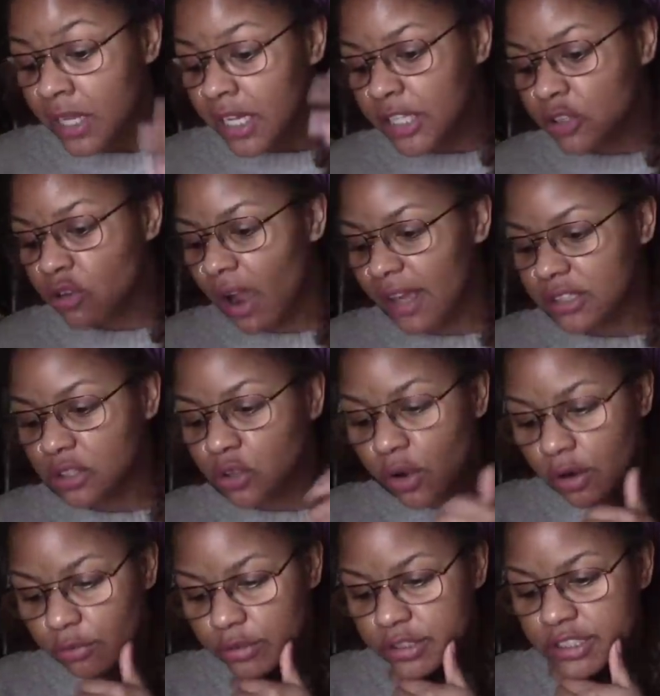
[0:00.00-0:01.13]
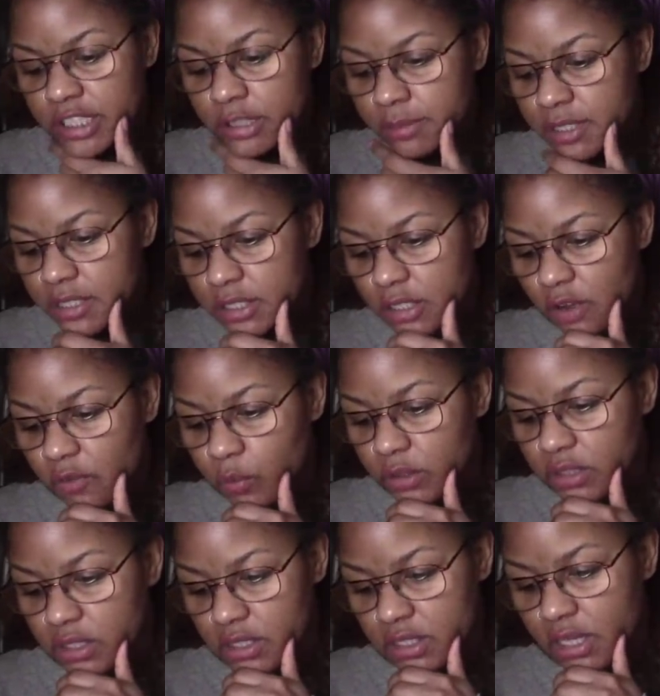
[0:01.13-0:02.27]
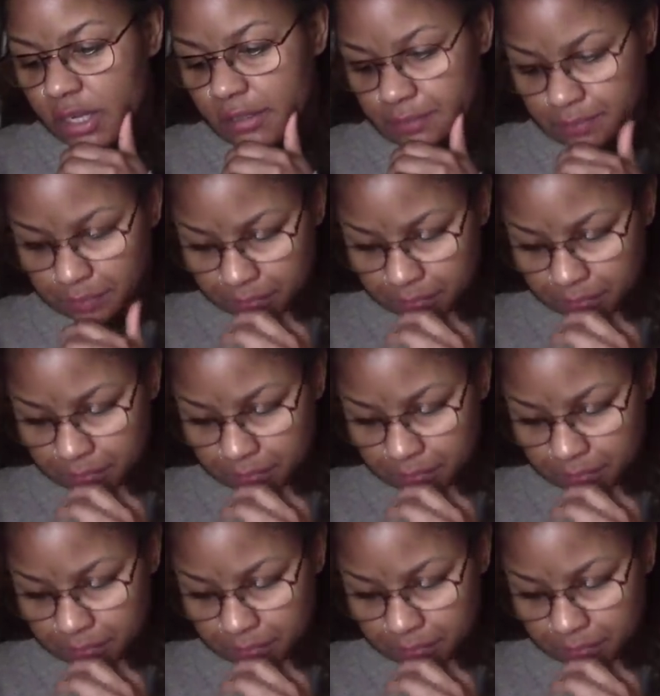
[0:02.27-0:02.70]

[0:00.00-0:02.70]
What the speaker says: he tries to go and redeem himself with the son.